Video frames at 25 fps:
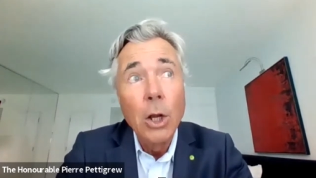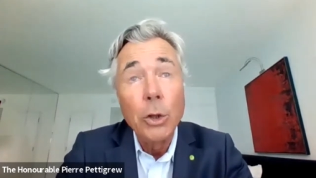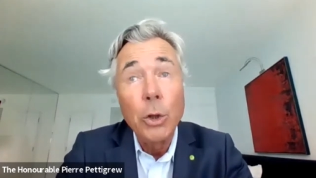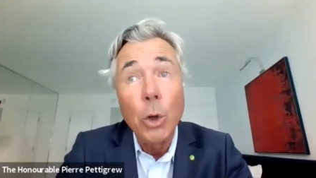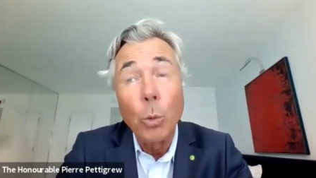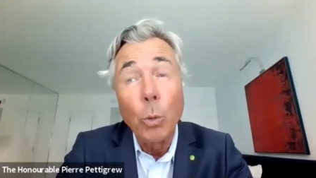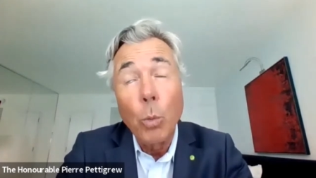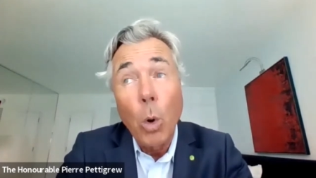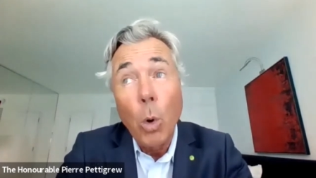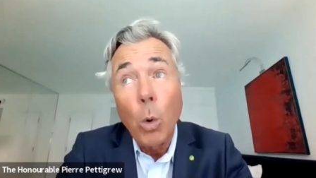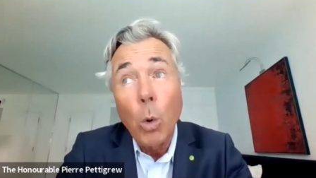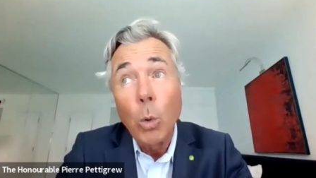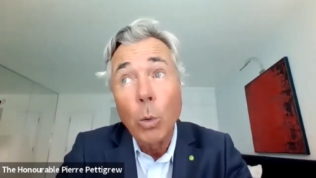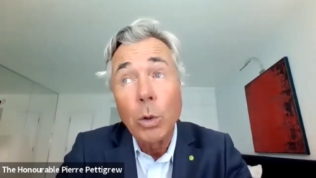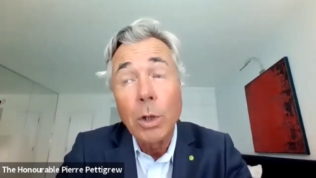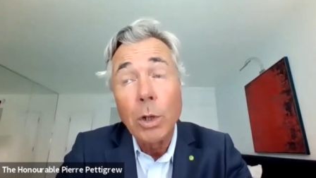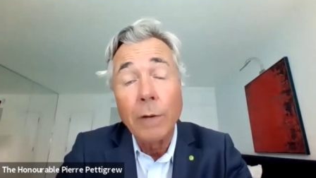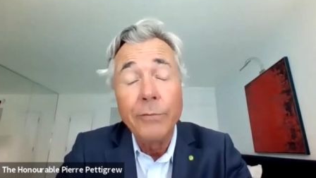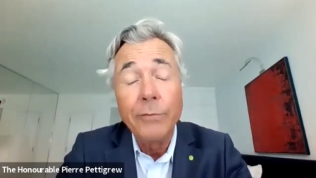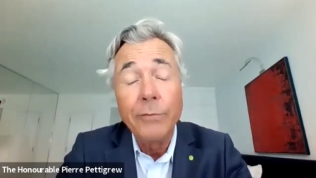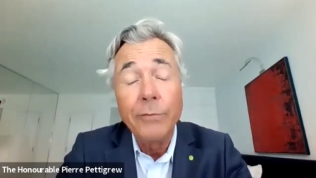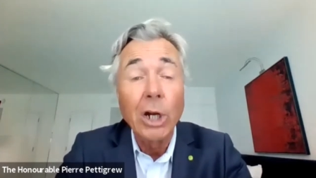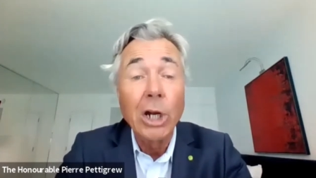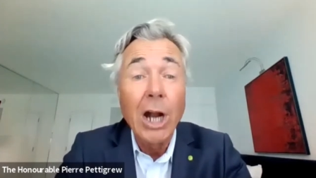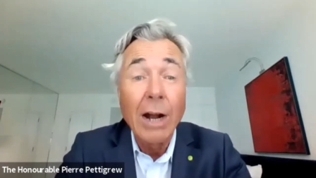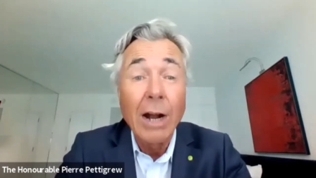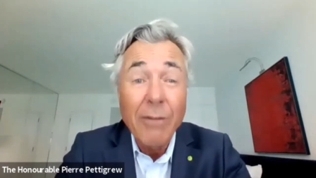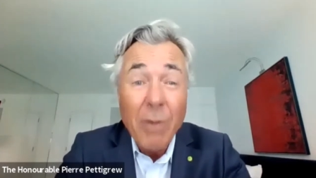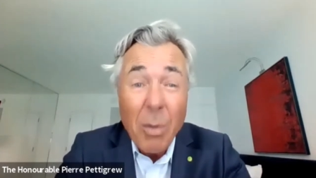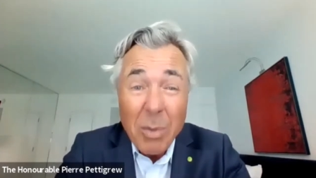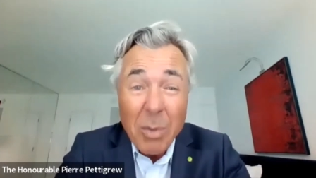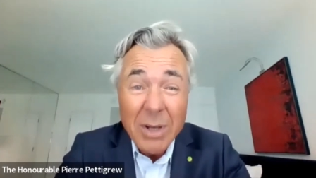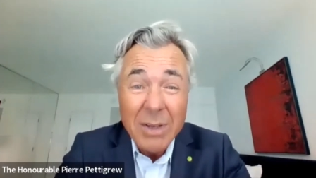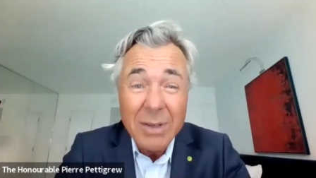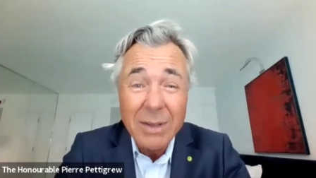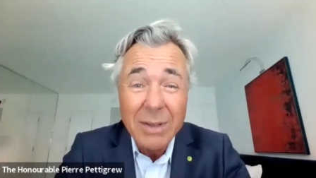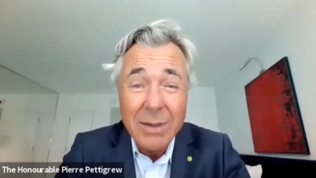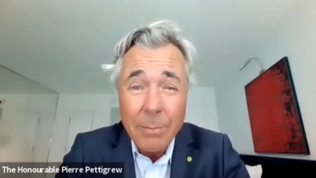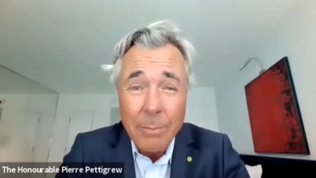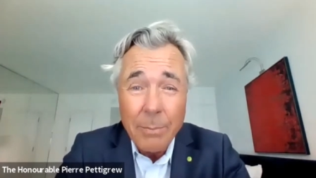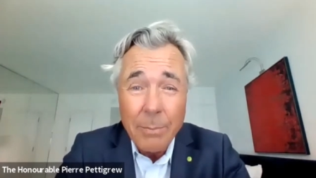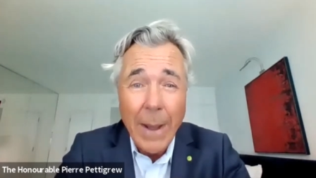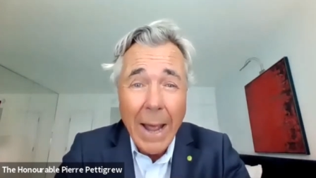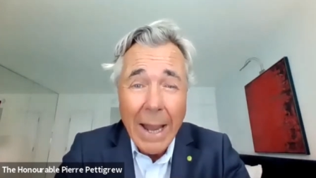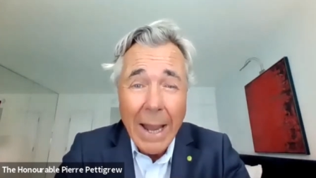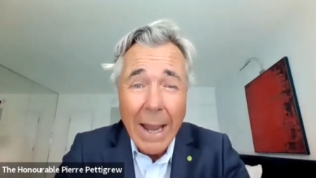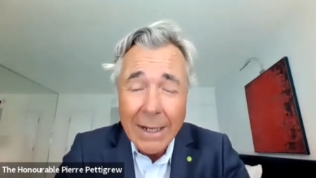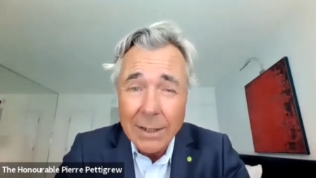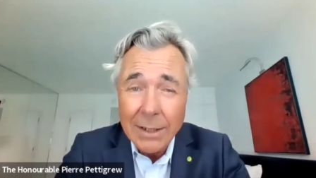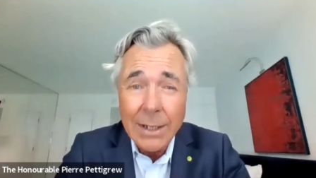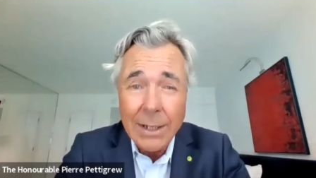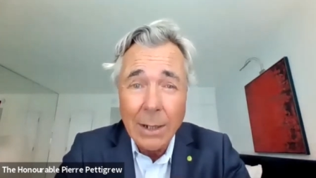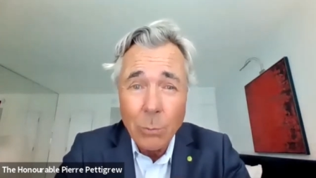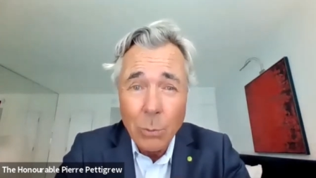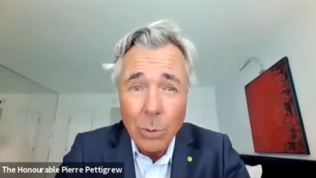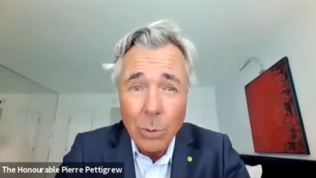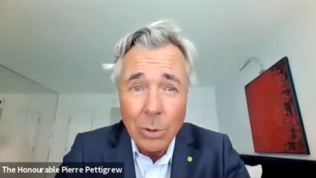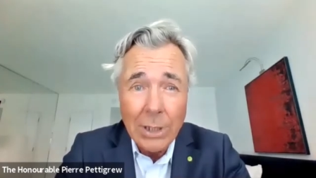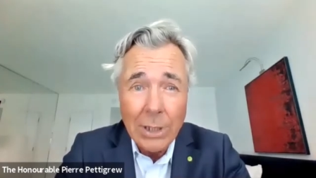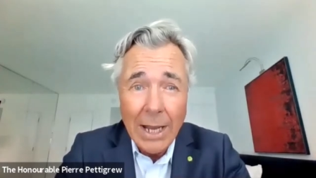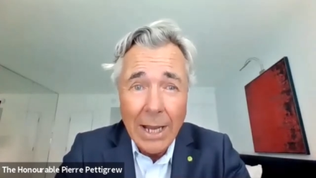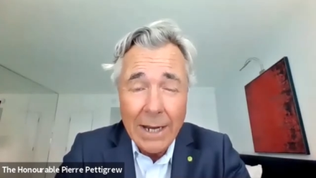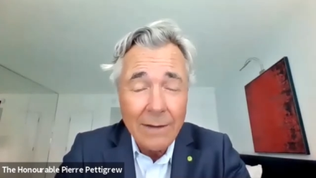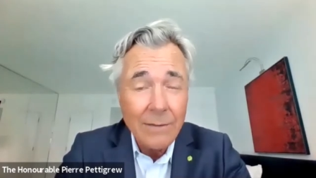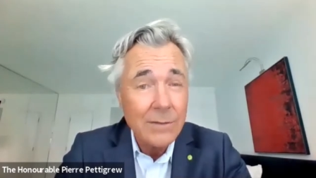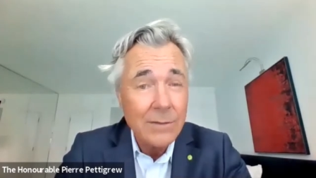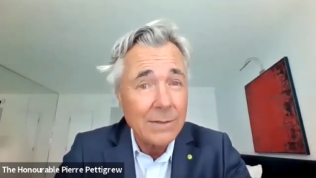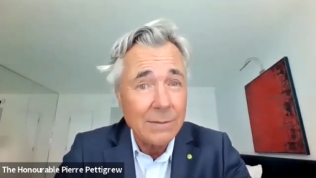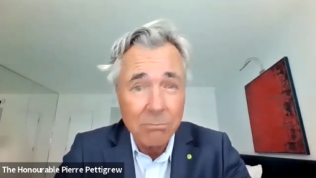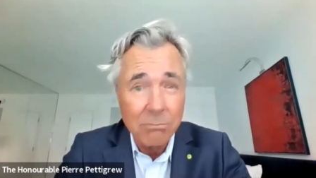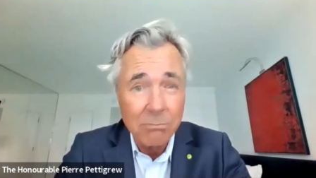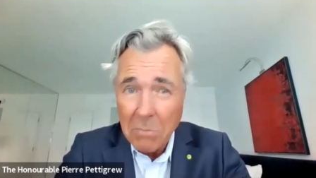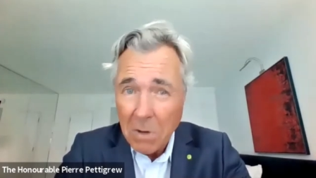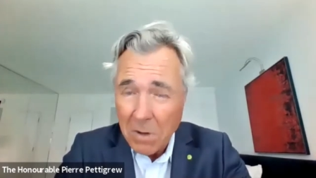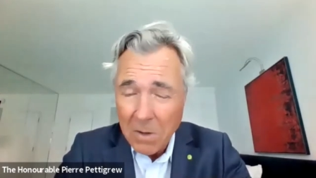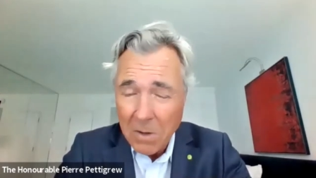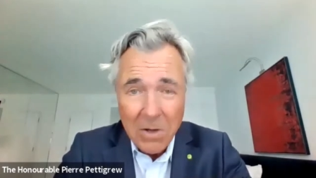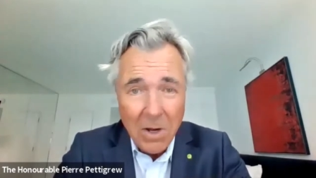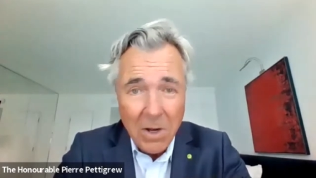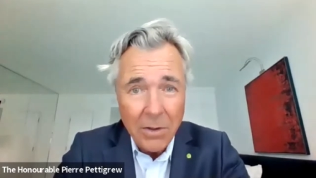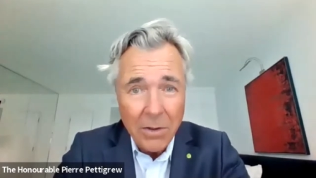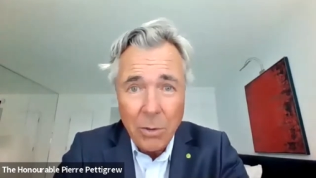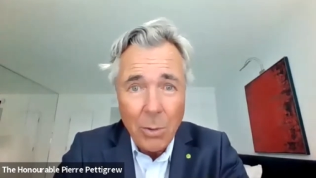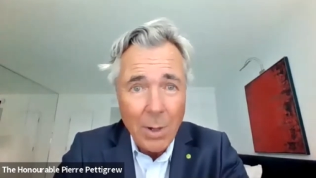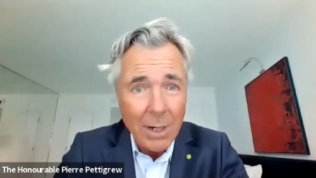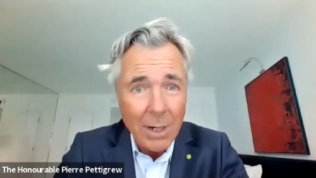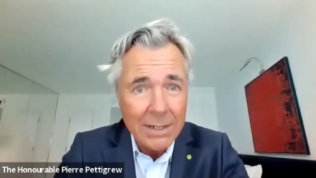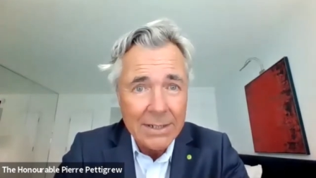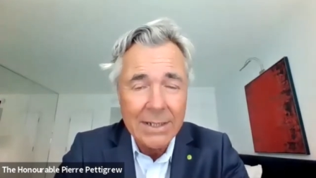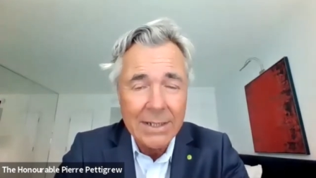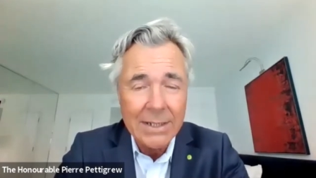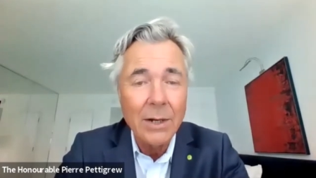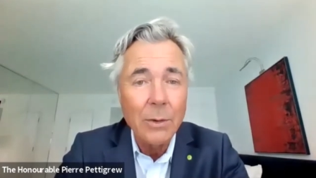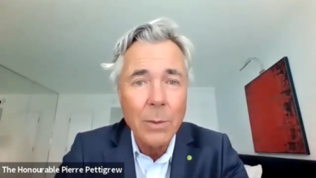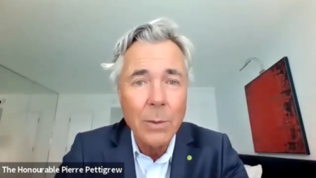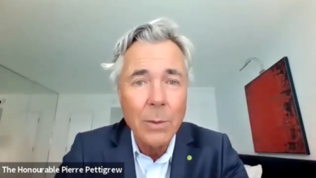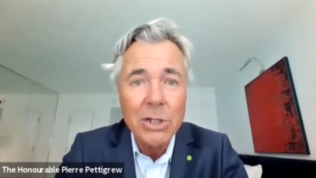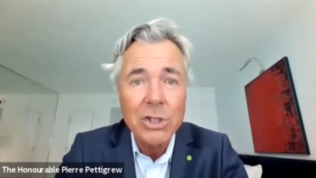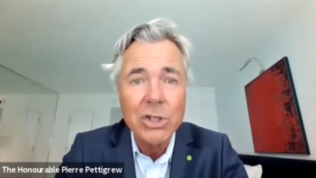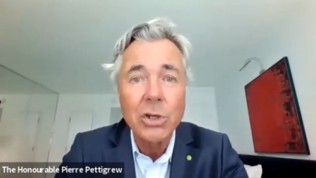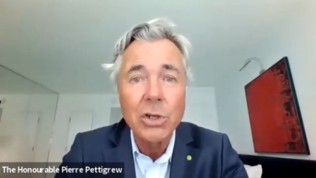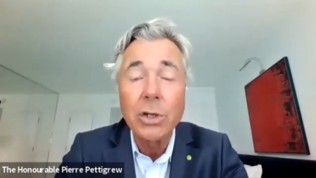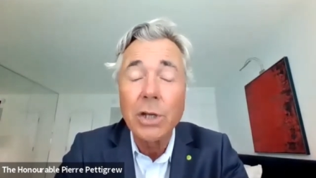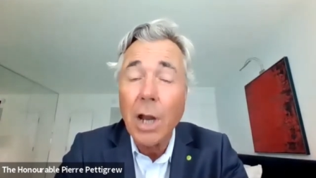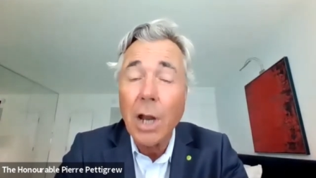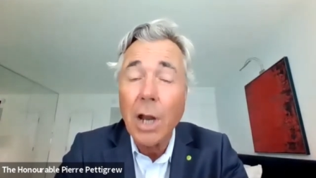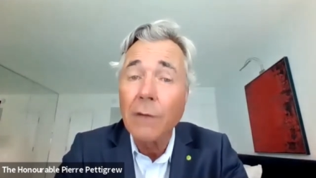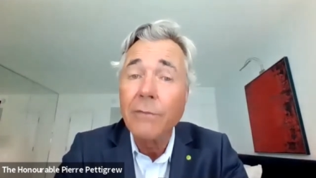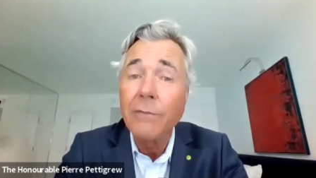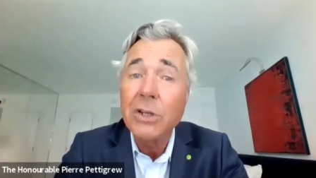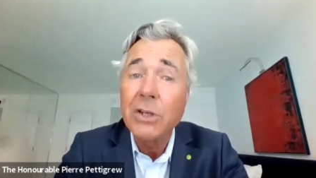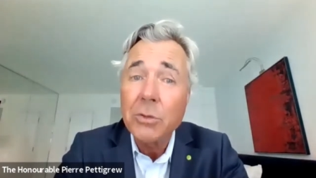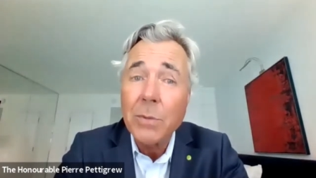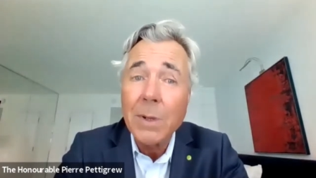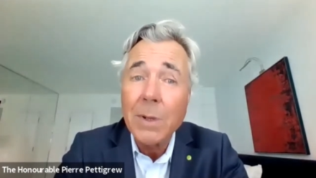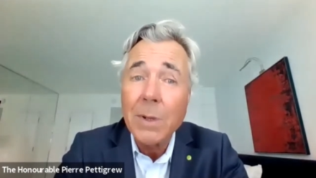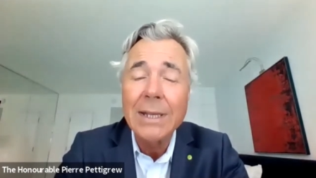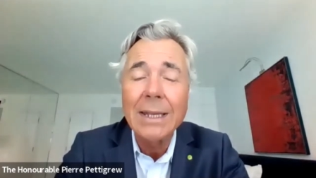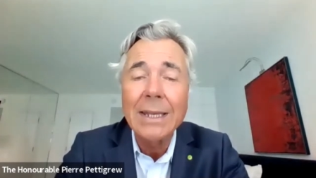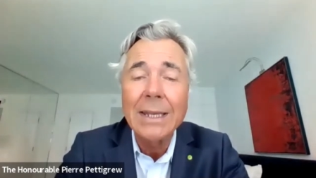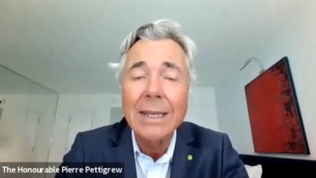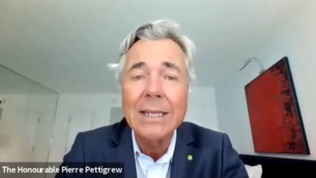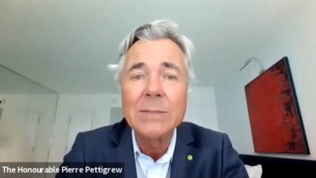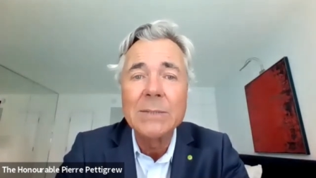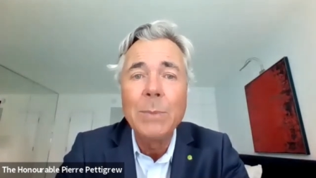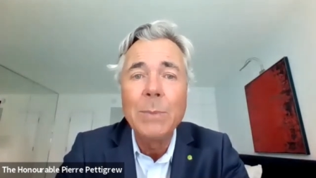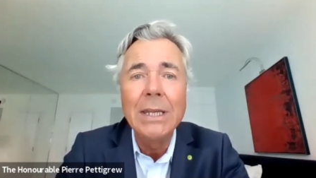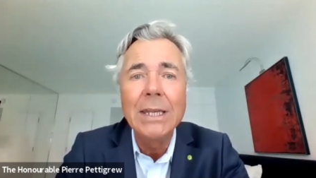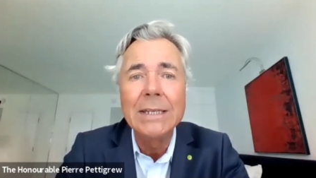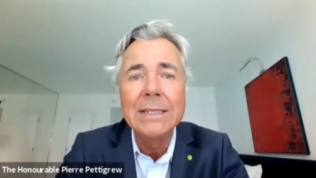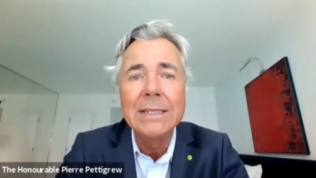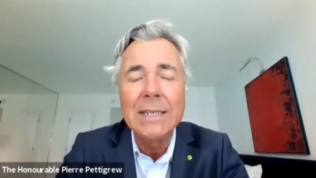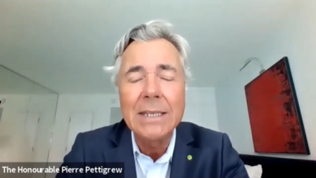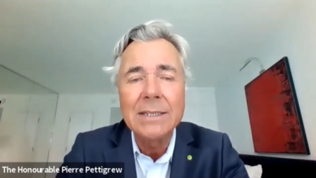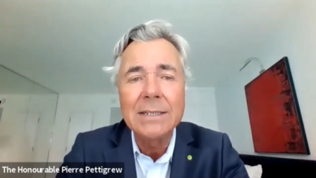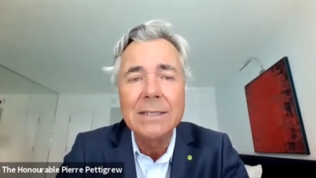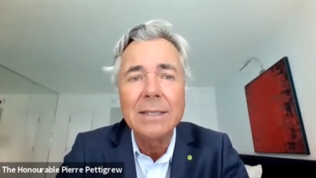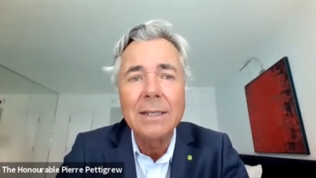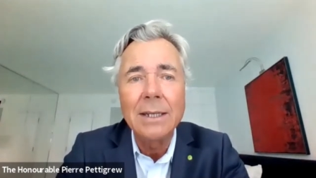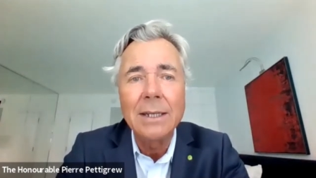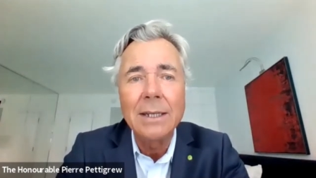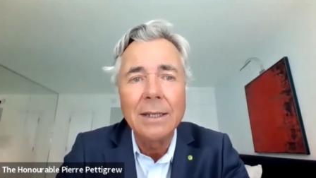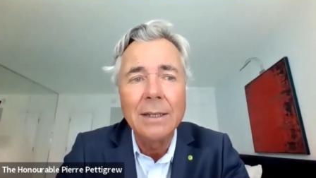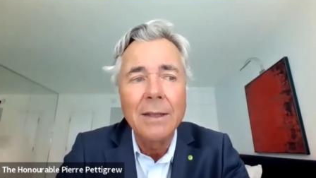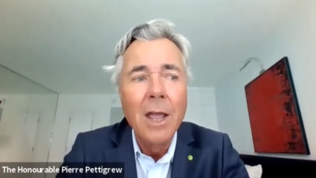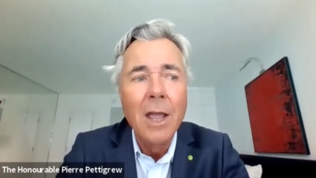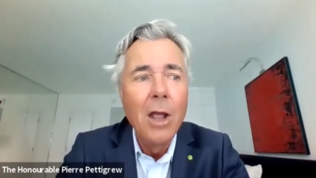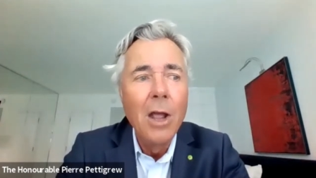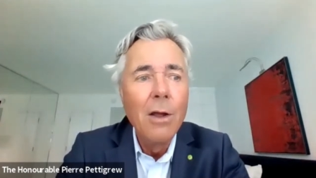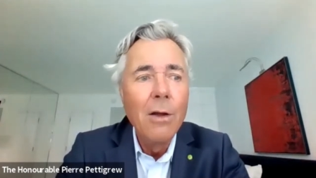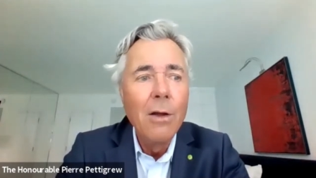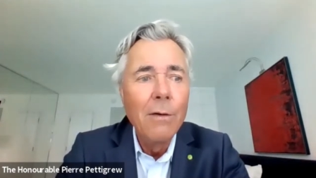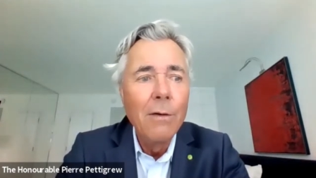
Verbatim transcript: the role of the government back in our lives, another acceleration of a trend that has been existing